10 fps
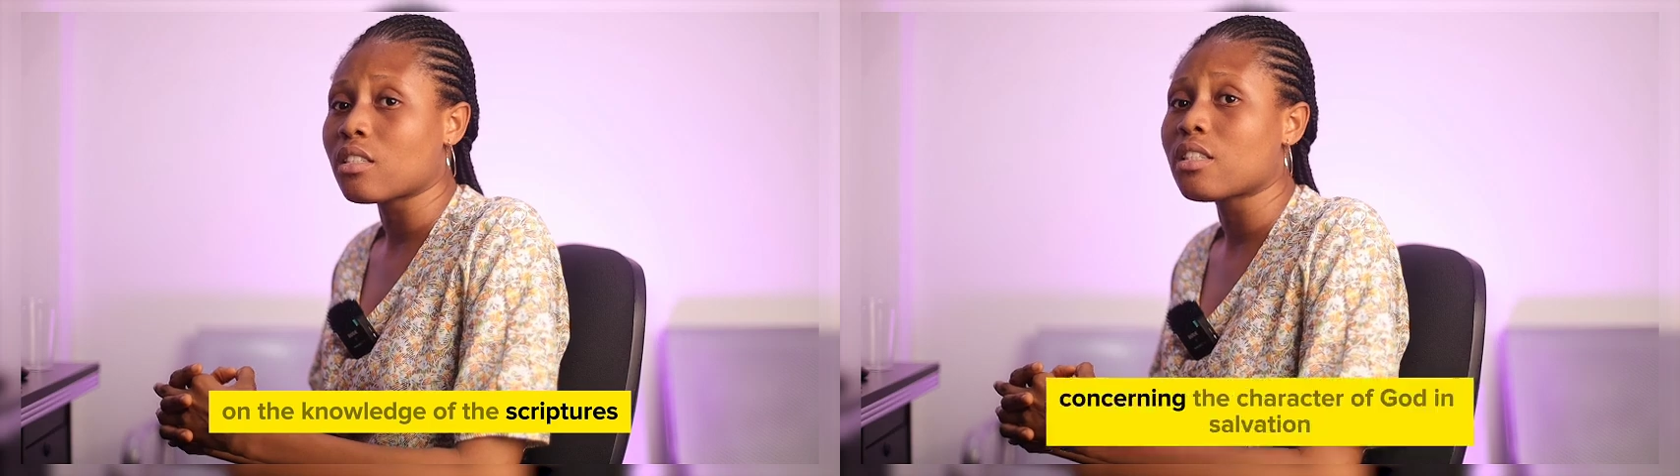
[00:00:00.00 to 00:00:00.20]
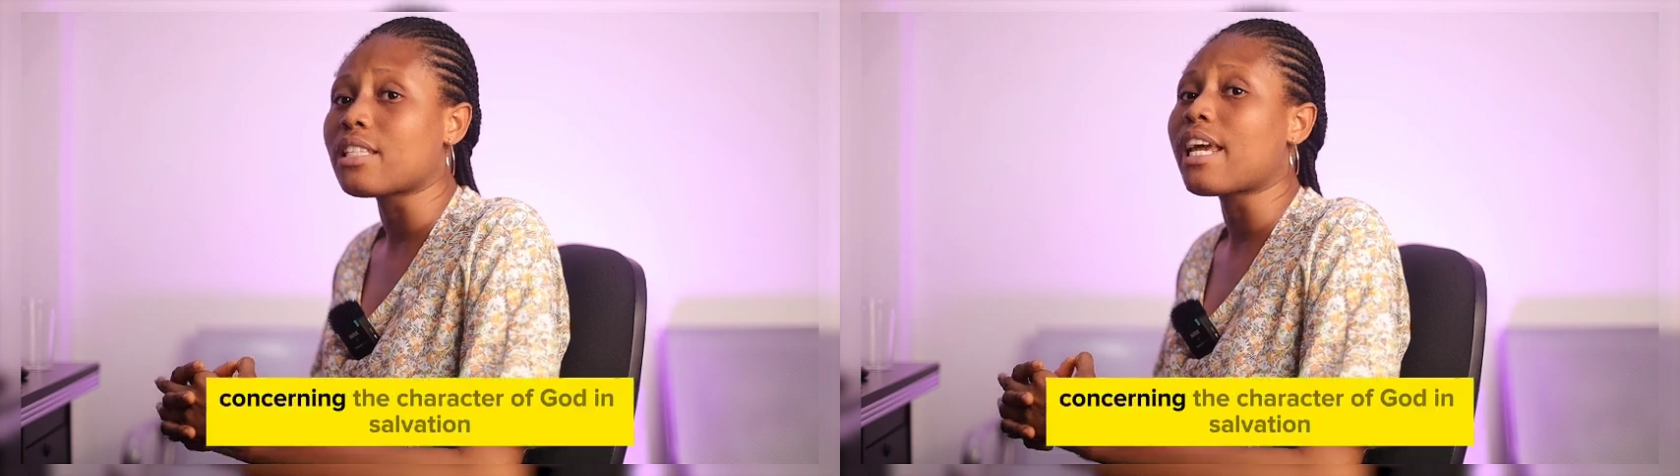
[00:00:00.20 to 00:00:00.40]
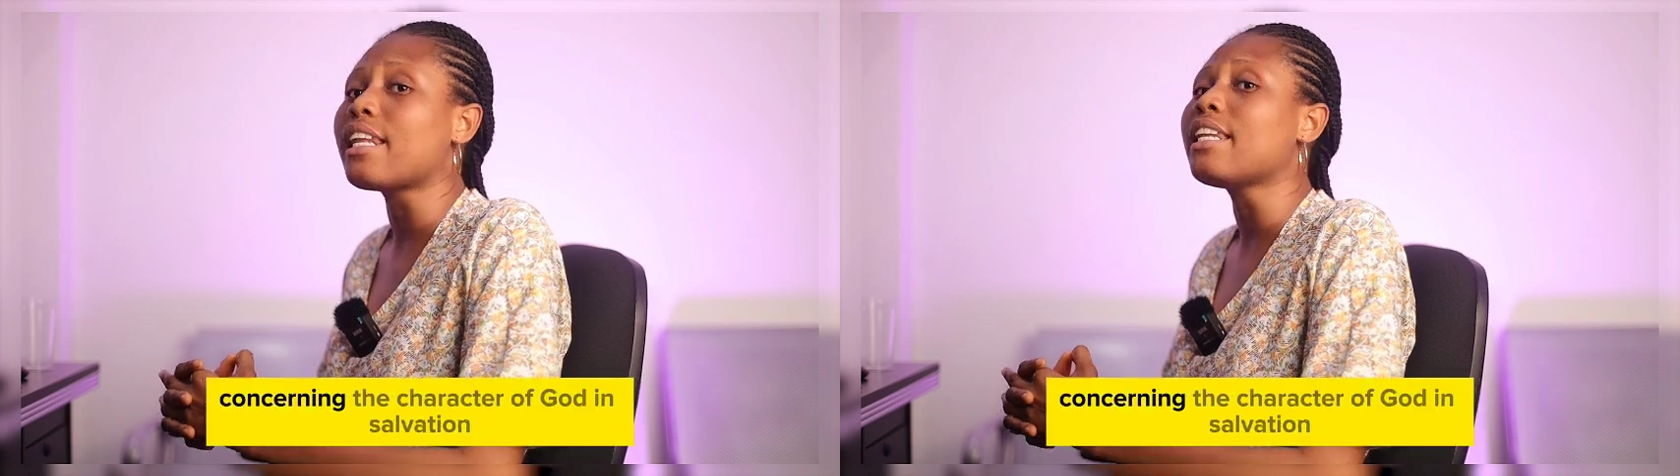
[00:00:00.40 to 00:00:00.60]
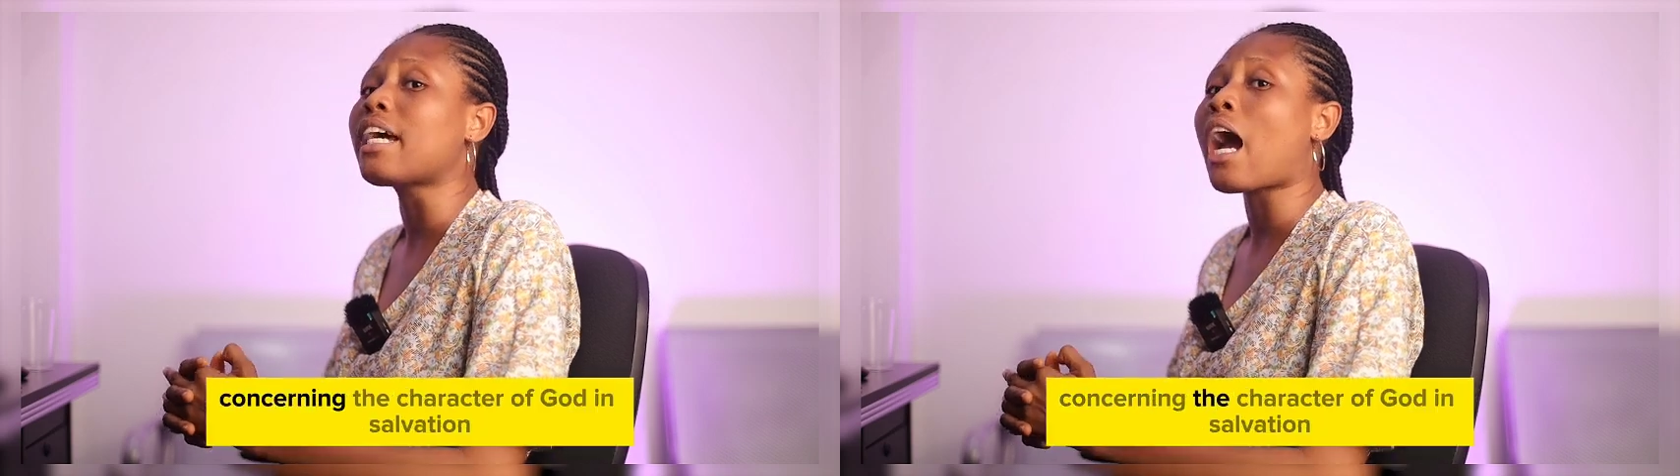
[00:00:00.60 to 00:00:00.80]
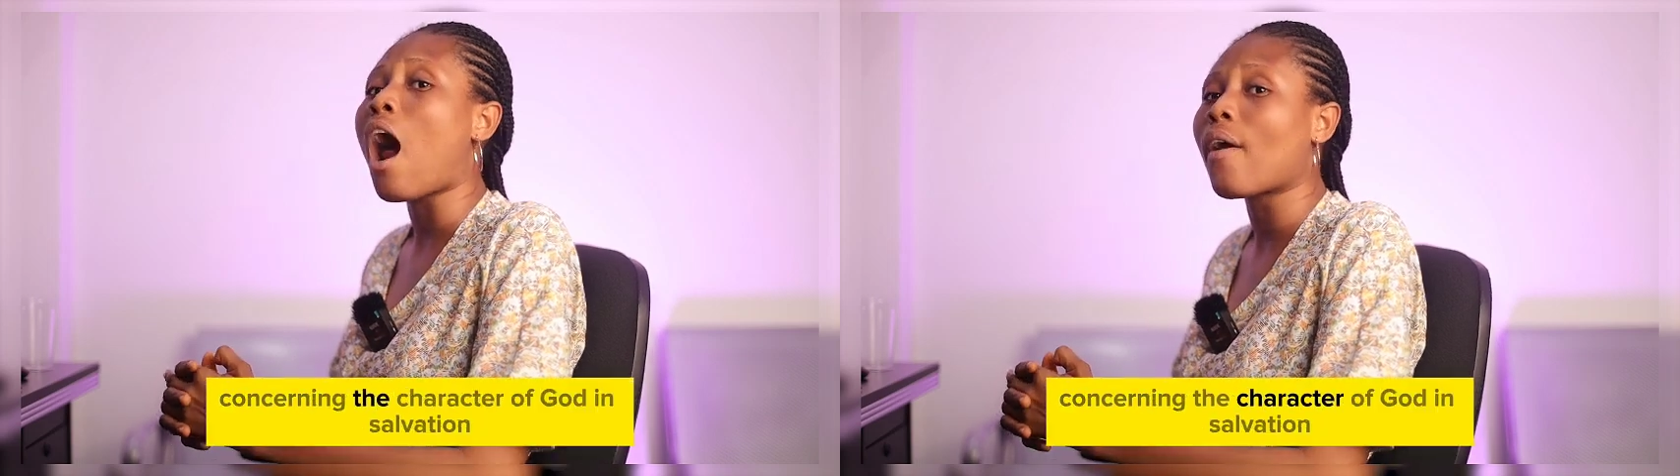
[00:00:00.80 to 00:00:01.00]
concerning
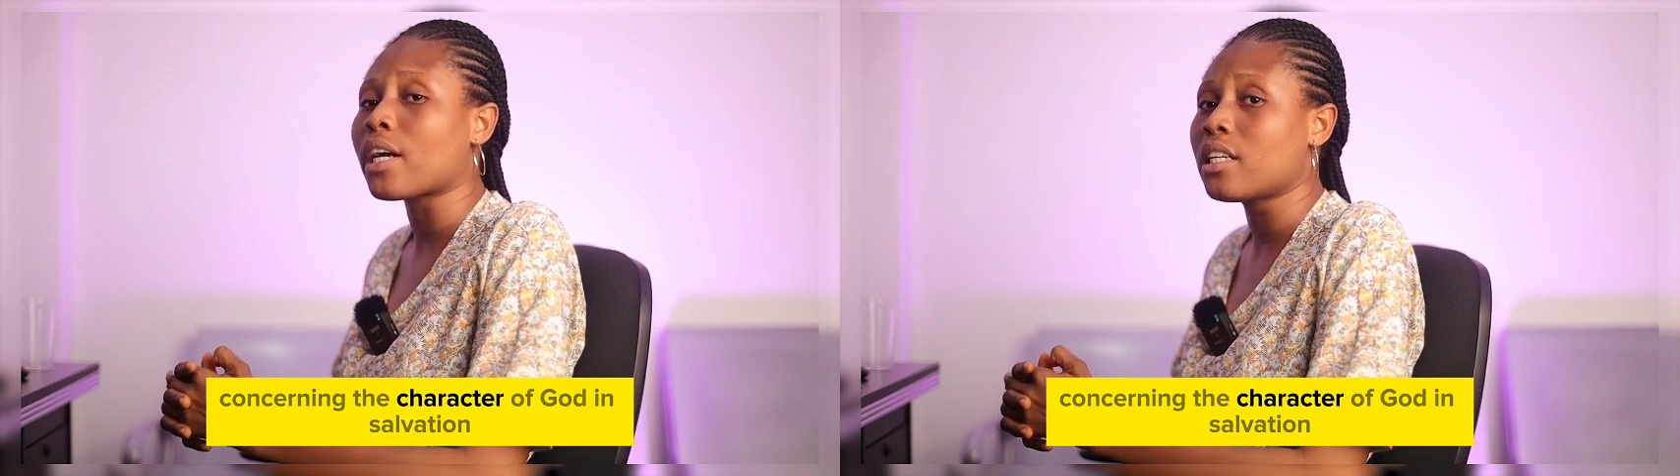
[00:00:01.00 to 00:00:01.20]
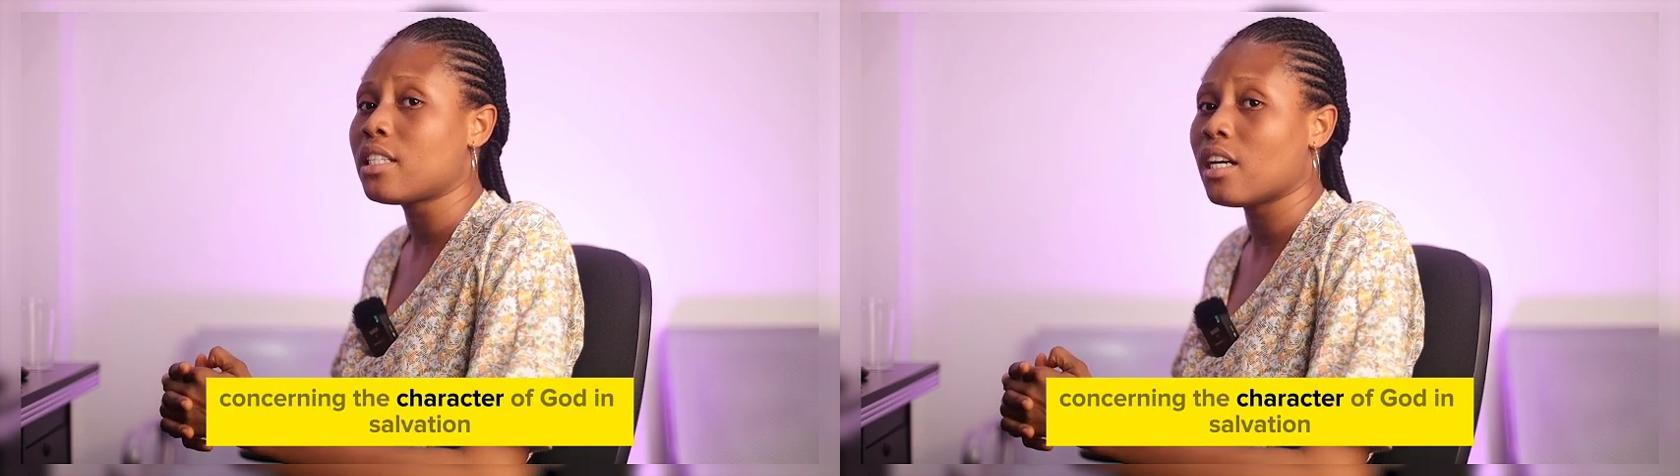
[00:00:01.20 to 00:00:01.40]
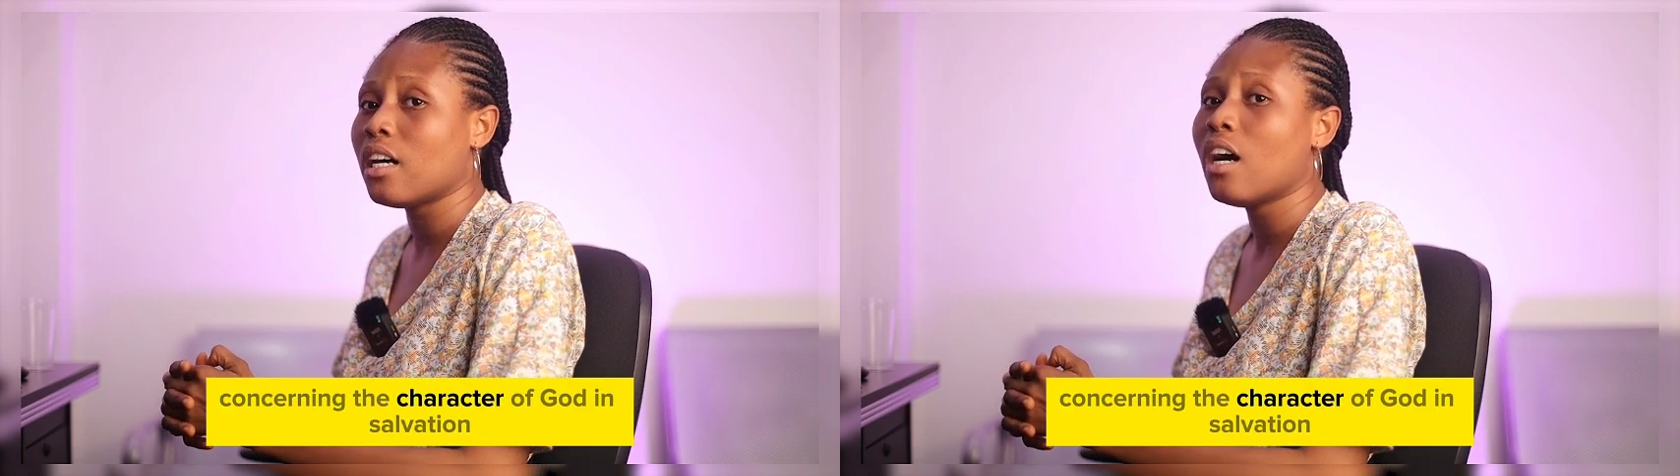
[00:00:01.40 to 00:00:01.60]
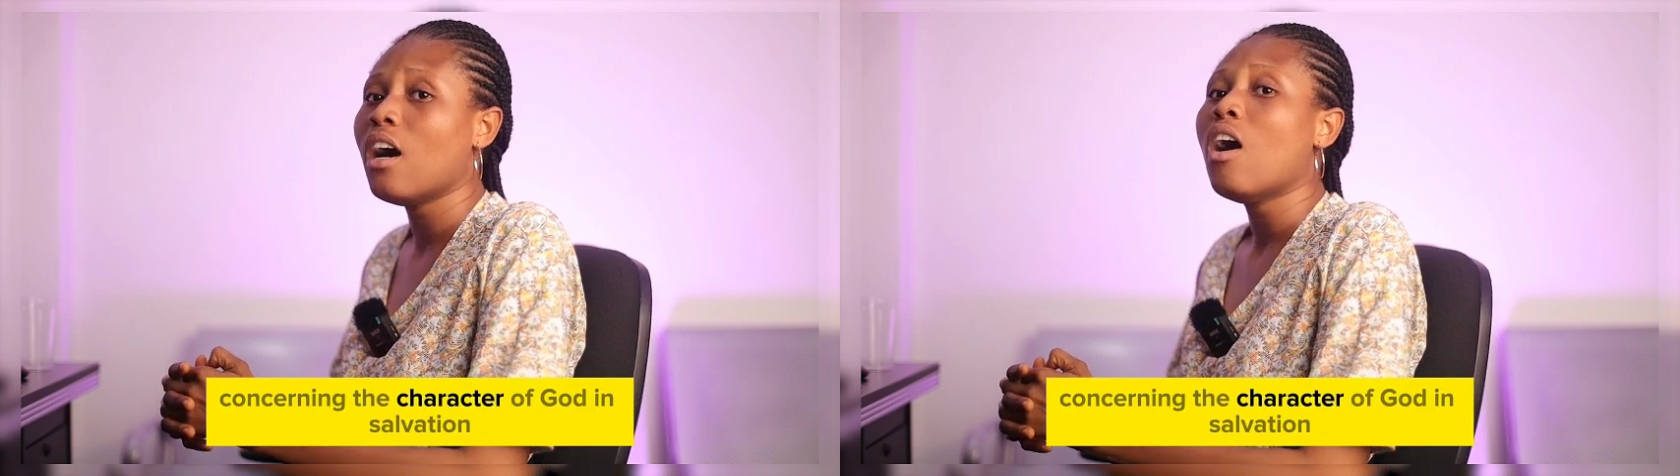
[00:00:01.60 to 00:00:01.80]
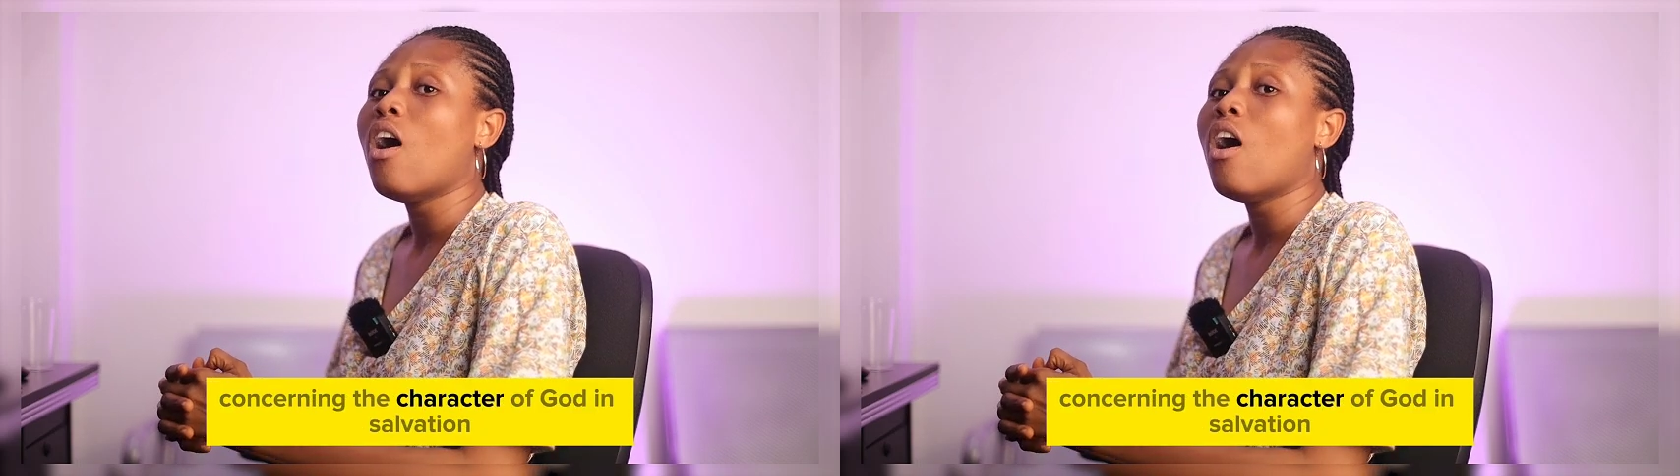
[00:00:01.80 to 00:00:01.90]
the character